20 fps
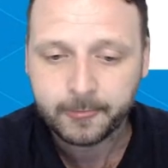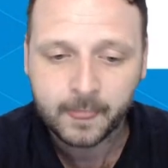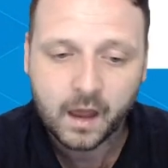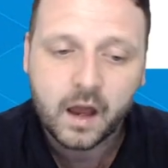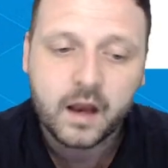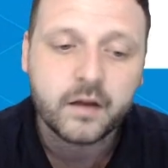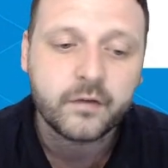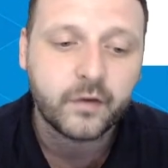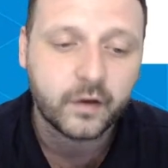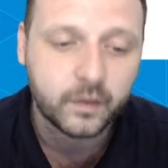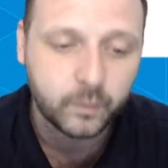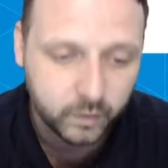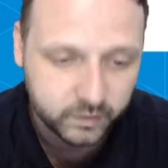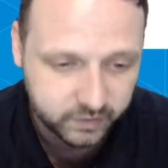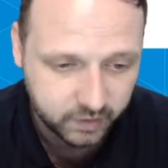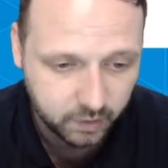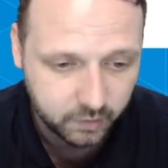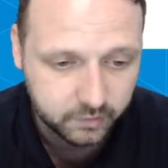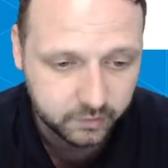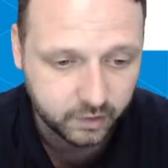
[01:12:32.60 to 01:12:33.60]
And if I wasn't
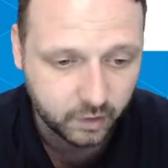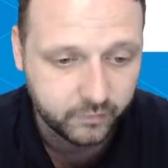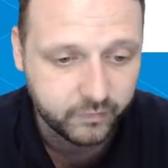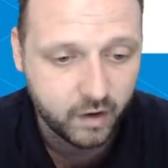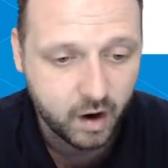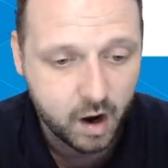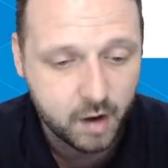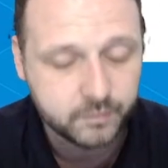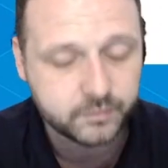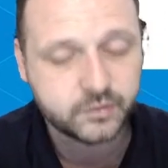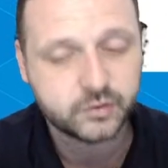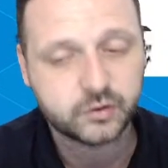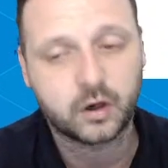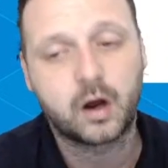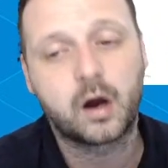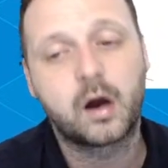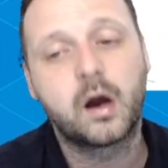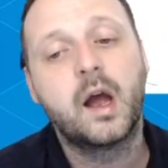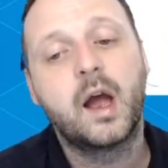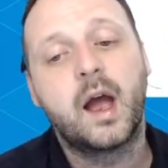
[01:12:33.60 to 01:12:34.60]
going to go for
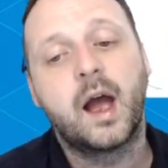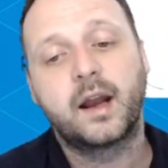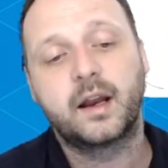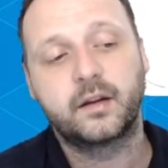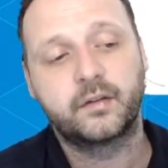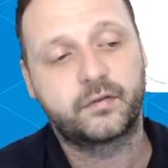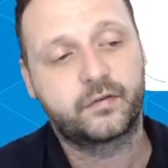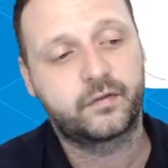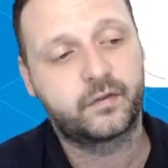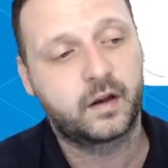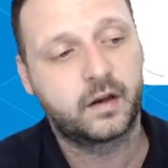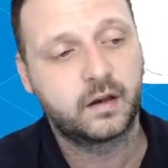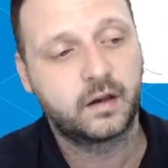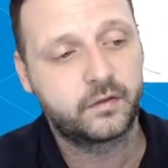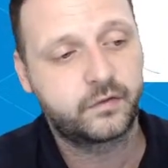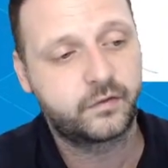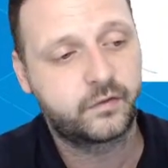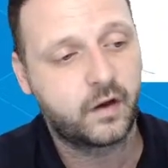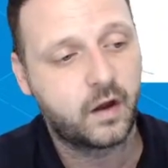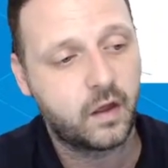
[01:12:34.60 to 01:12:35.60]
Armstrong, and if
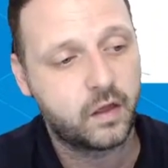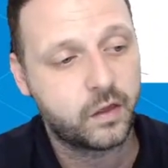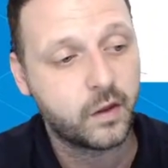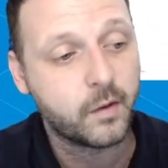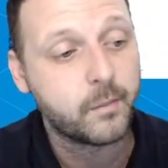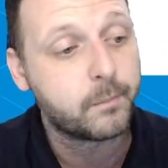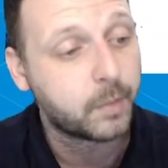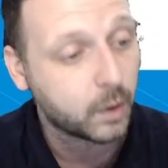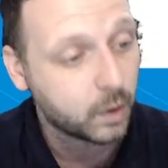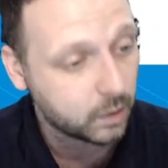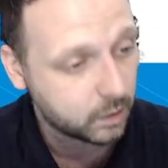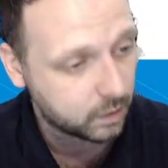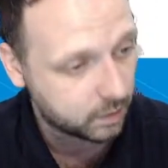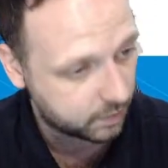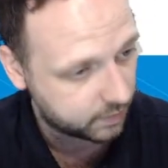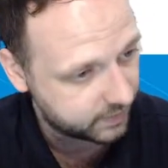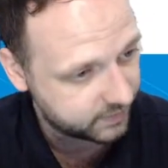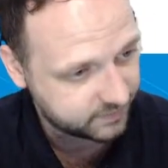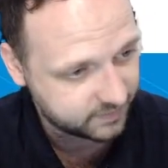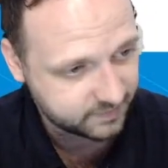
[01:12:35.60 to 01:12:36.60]
the Bull
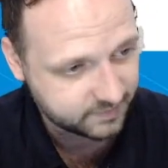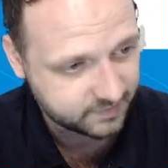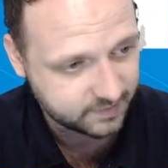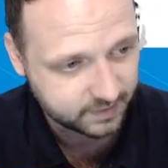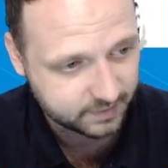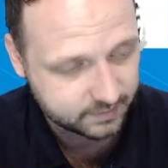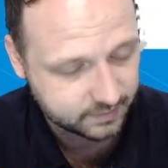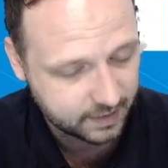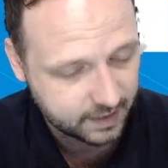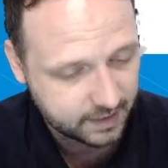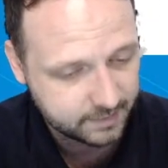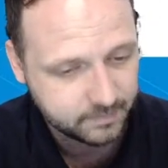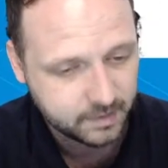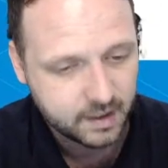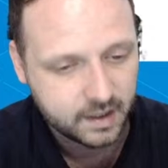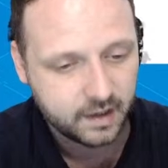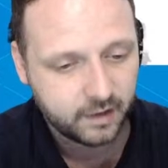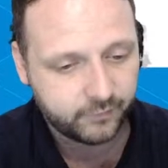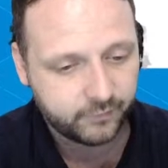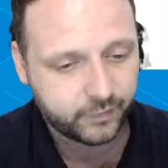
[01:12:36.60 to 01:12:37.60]
is his nickname,
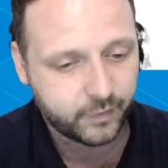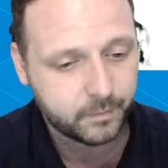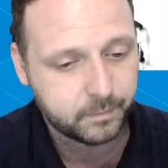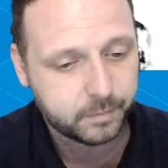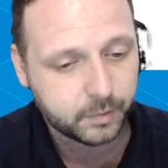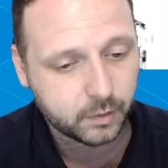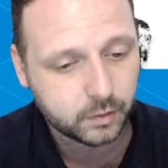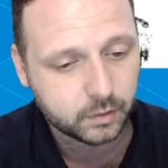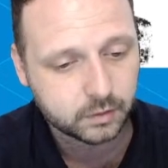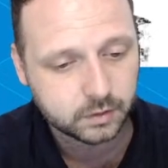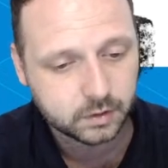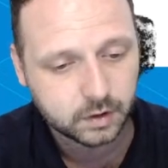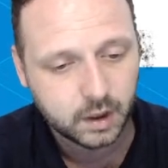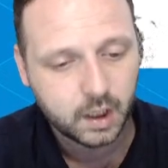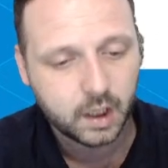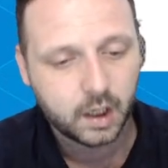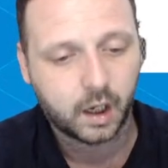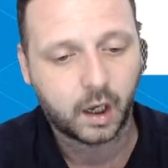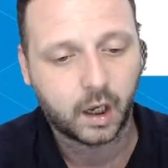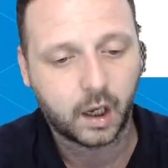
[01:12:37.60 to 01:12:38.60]
if the Bull
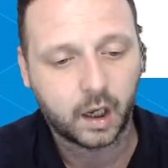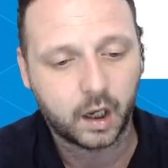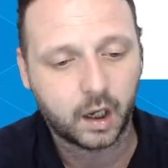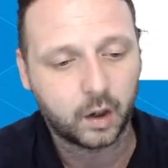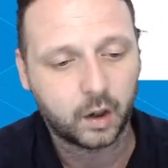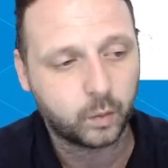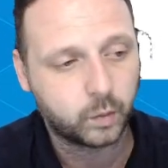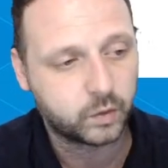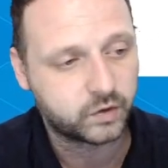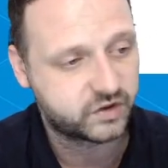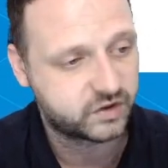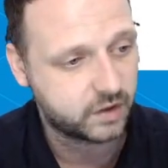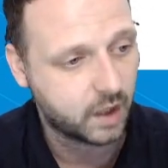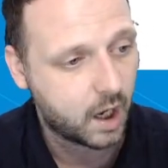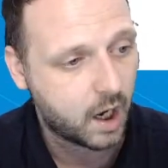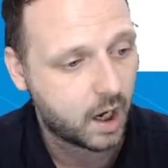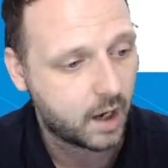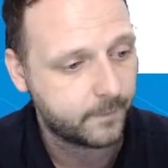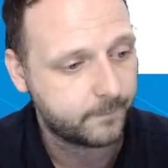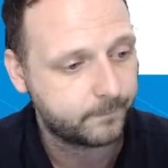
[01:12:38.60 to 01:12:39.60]
would
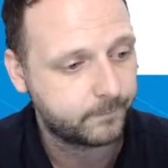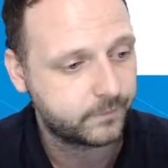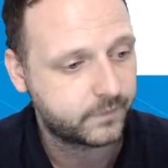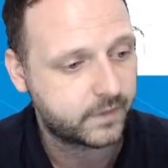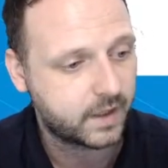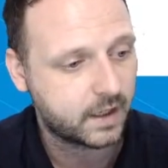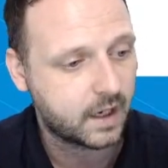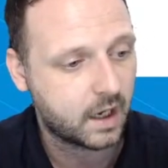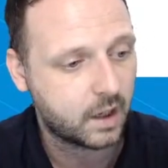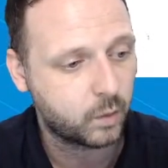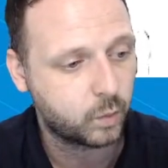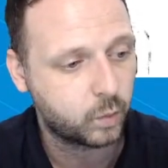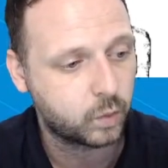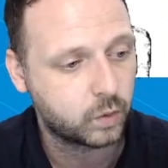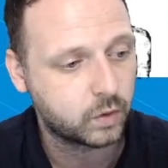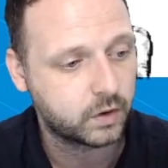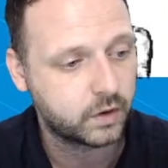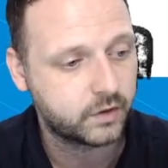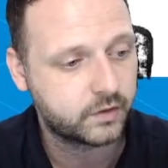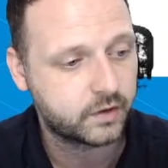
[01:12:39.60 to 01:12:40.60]
start, then I
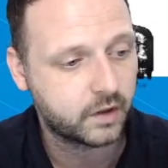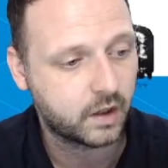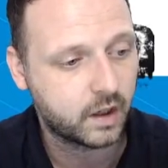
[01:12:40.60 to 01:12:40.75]
would